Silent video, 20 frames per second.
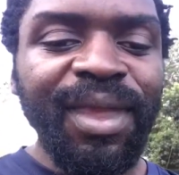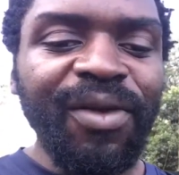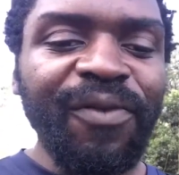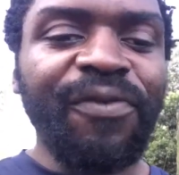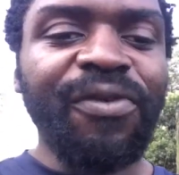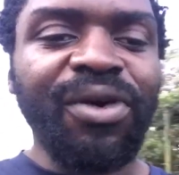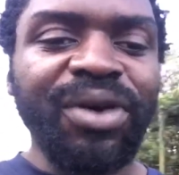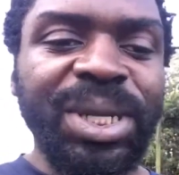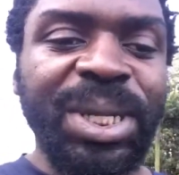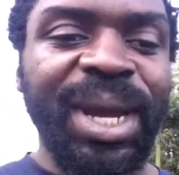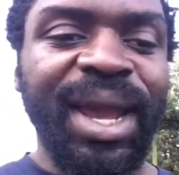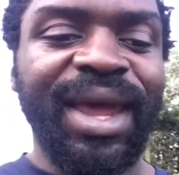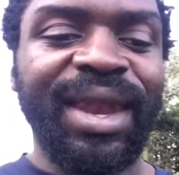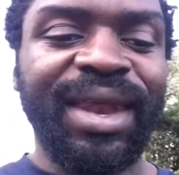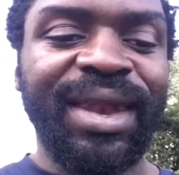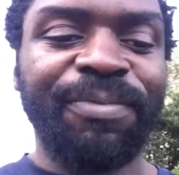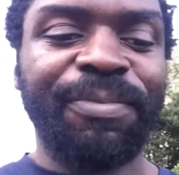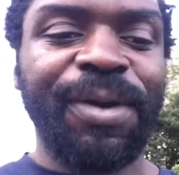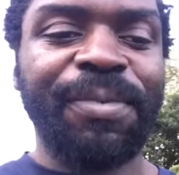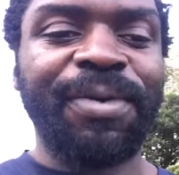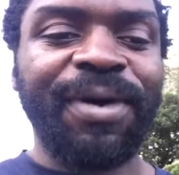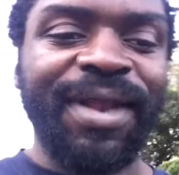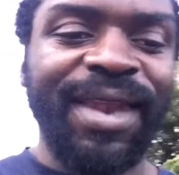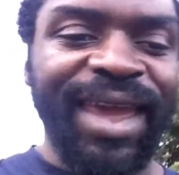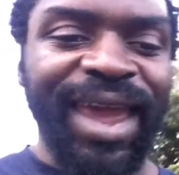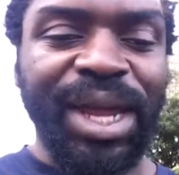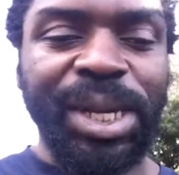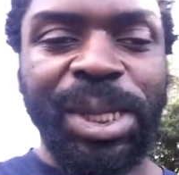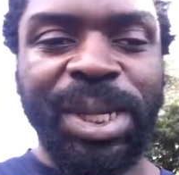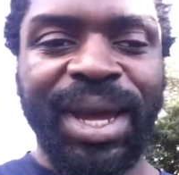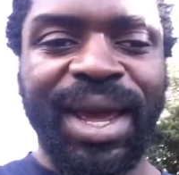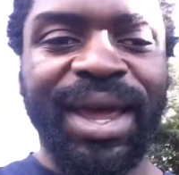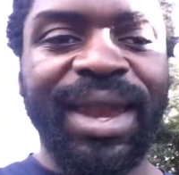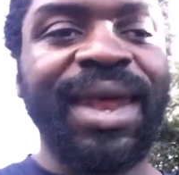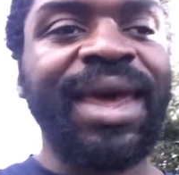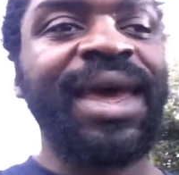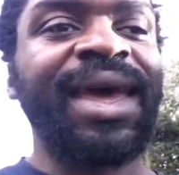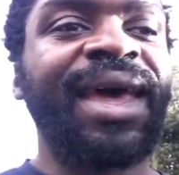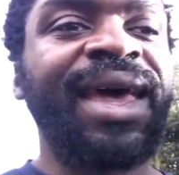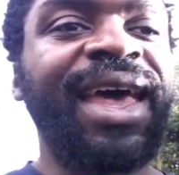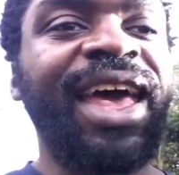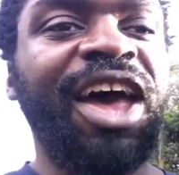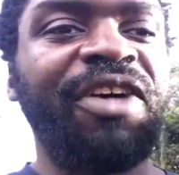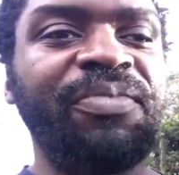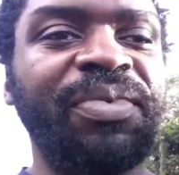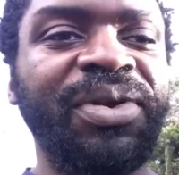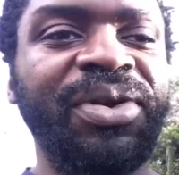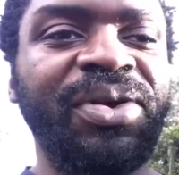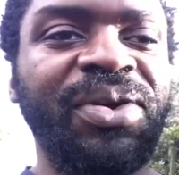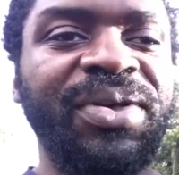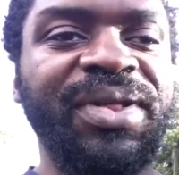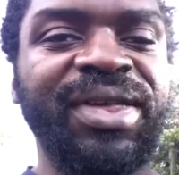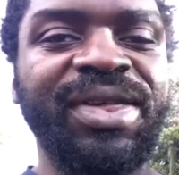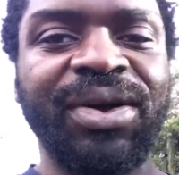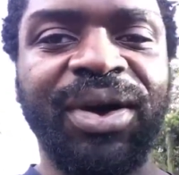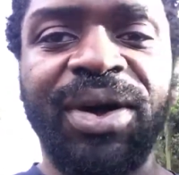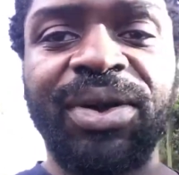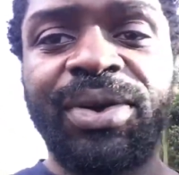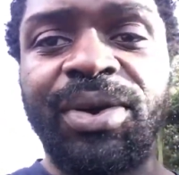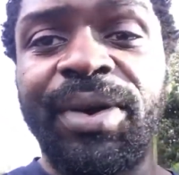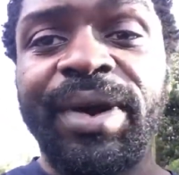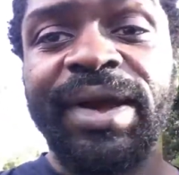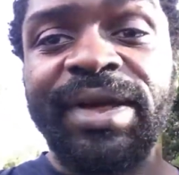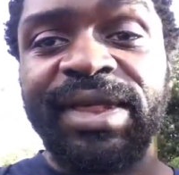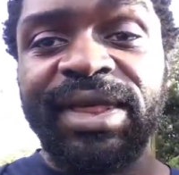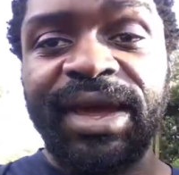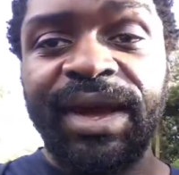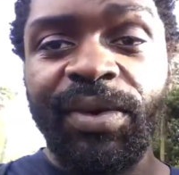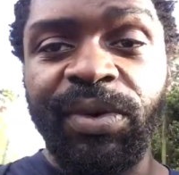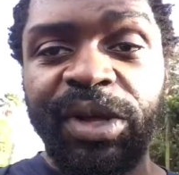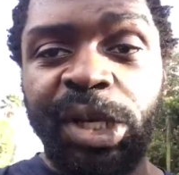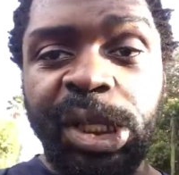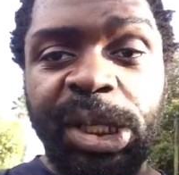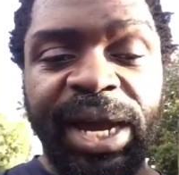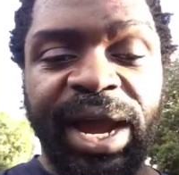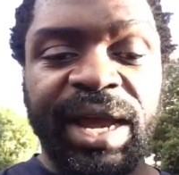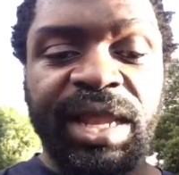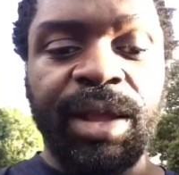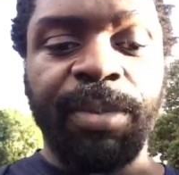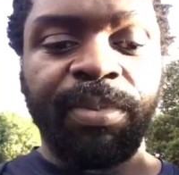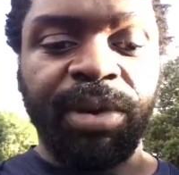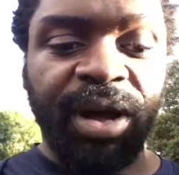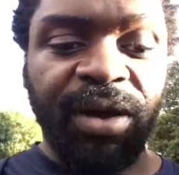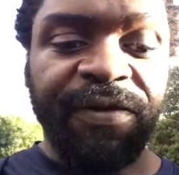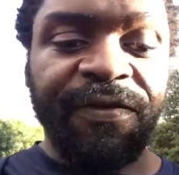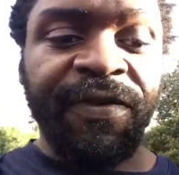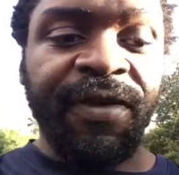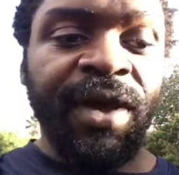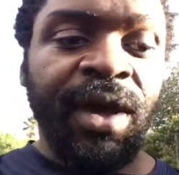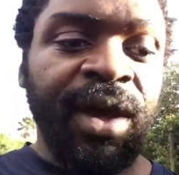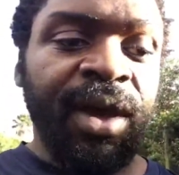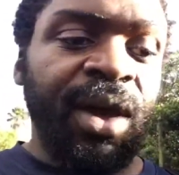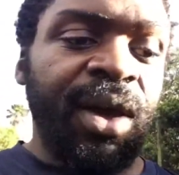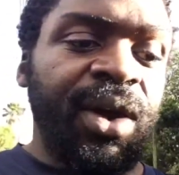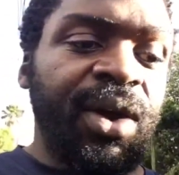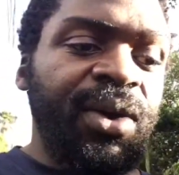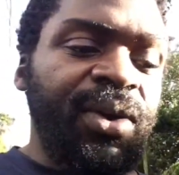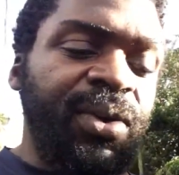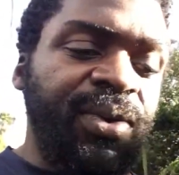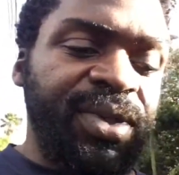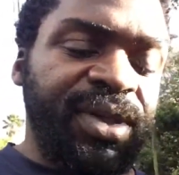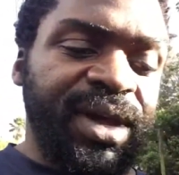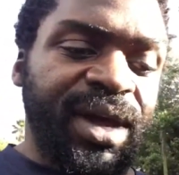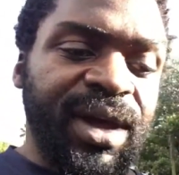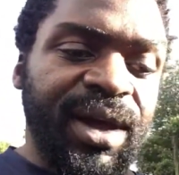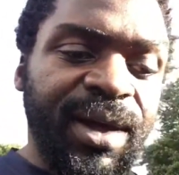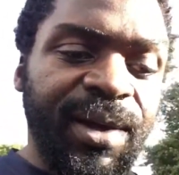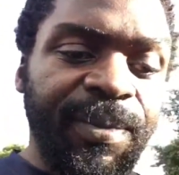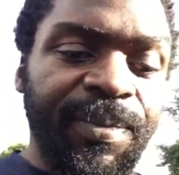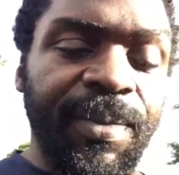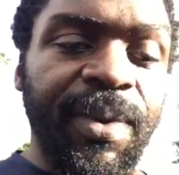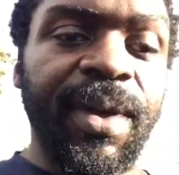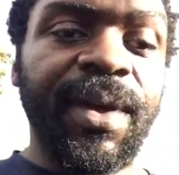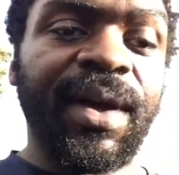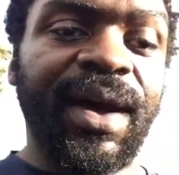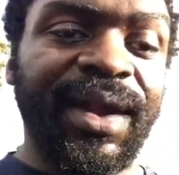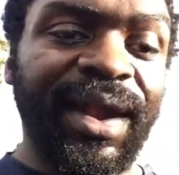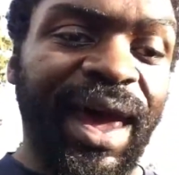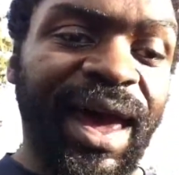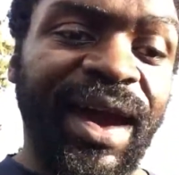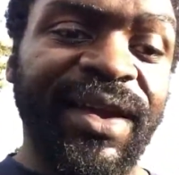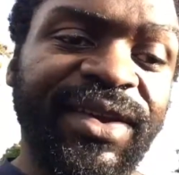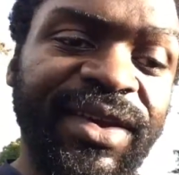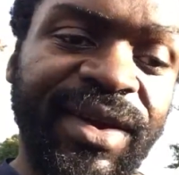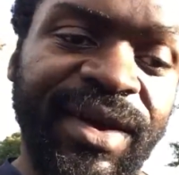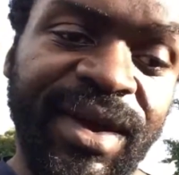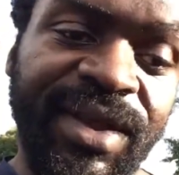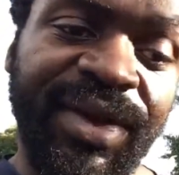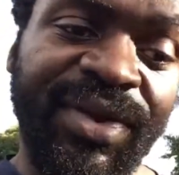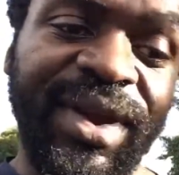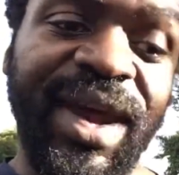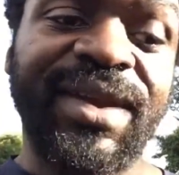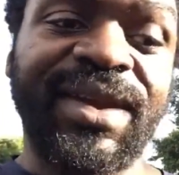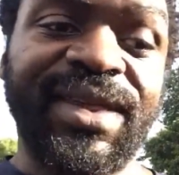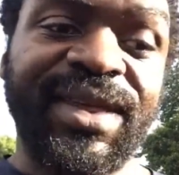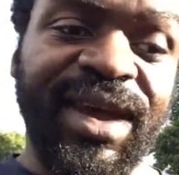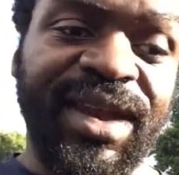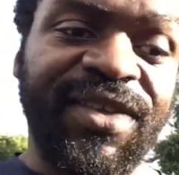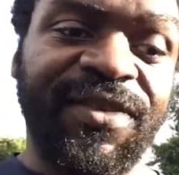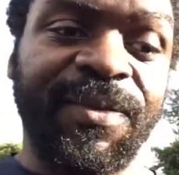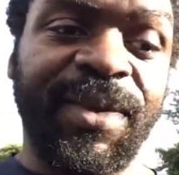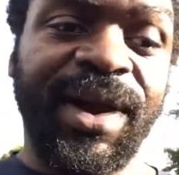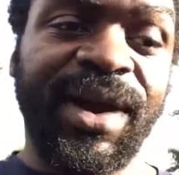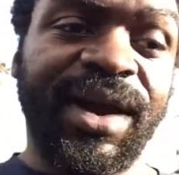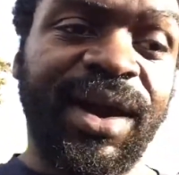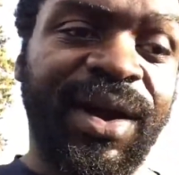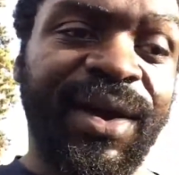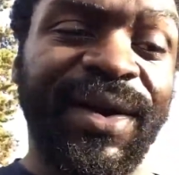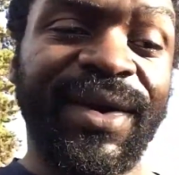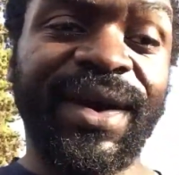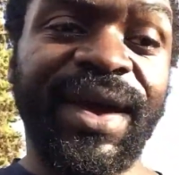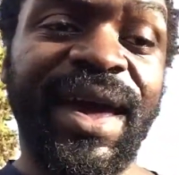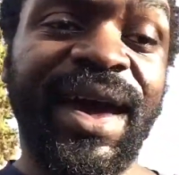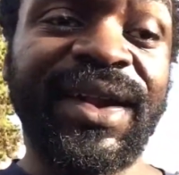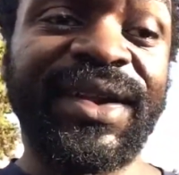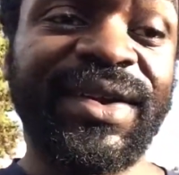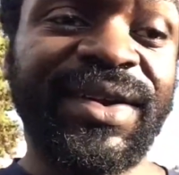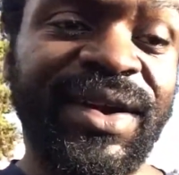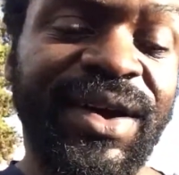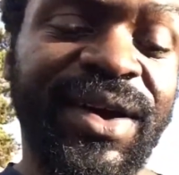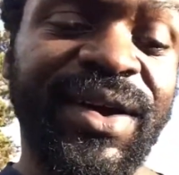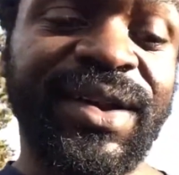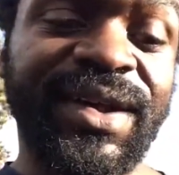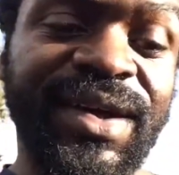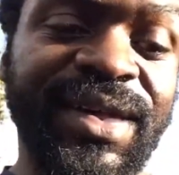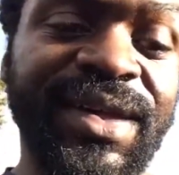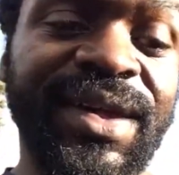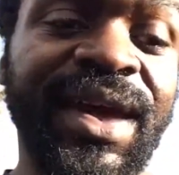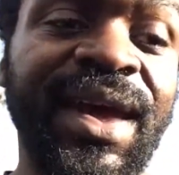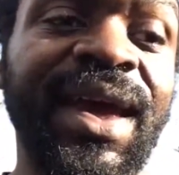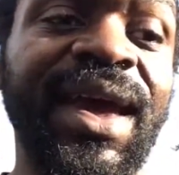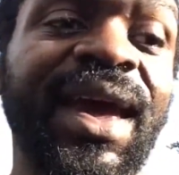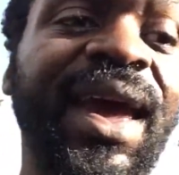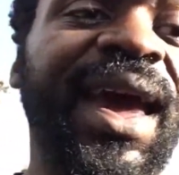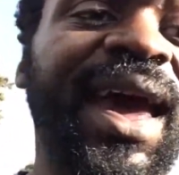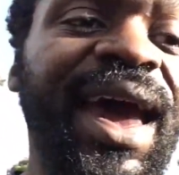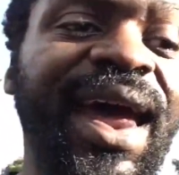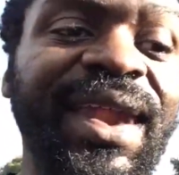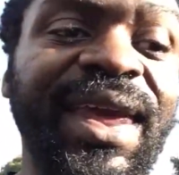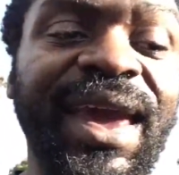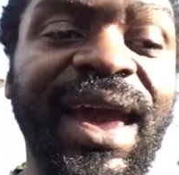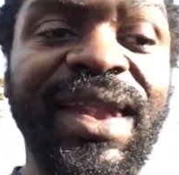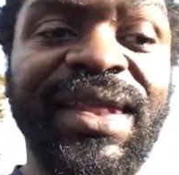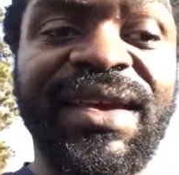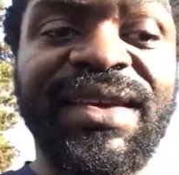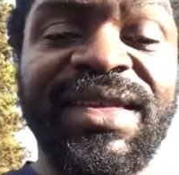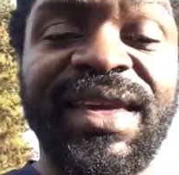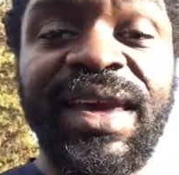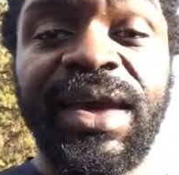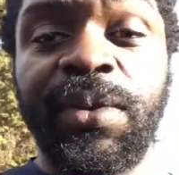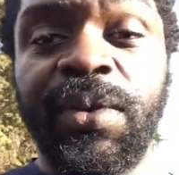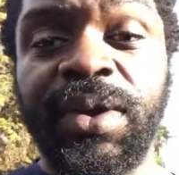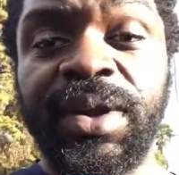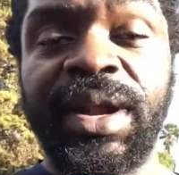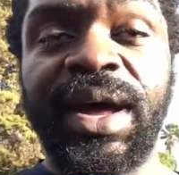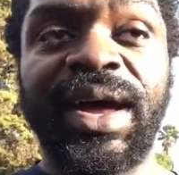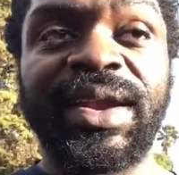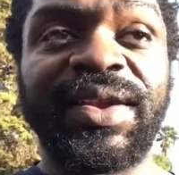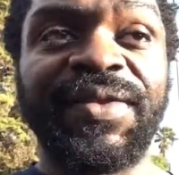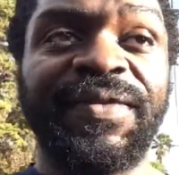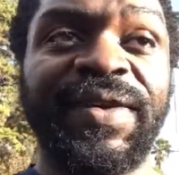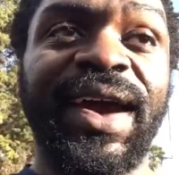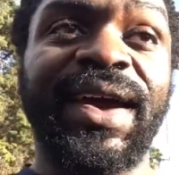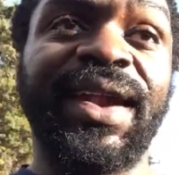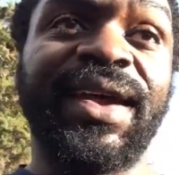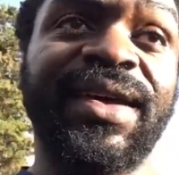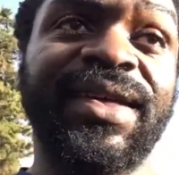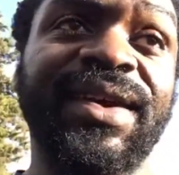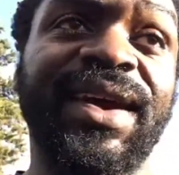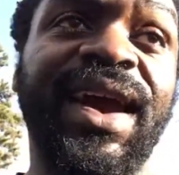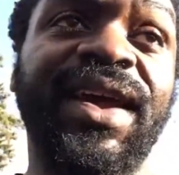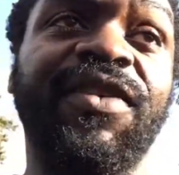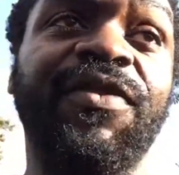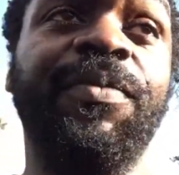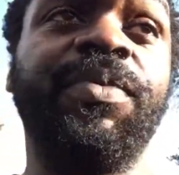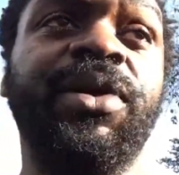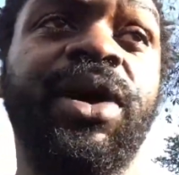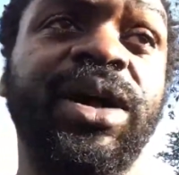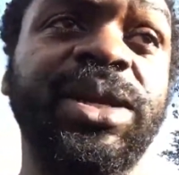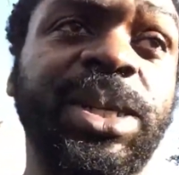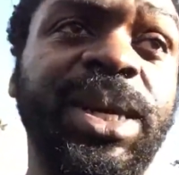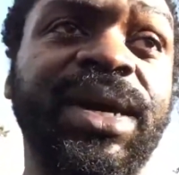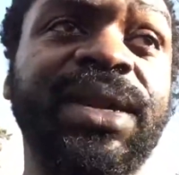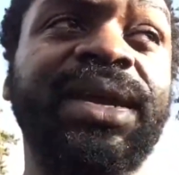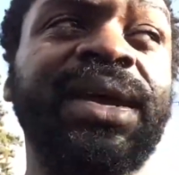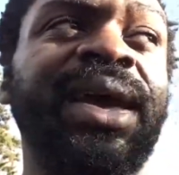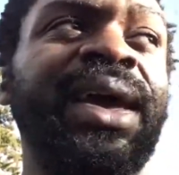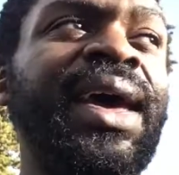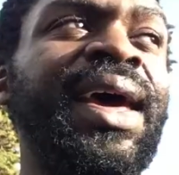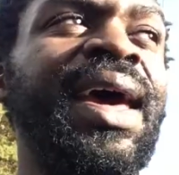four chan and people on eight chan have been doing this ongoing thing with Shia LaBeouf, who's um, an actor in the United States of America, art, actor and artist, and he had this He Will Not Divide Us kind of project.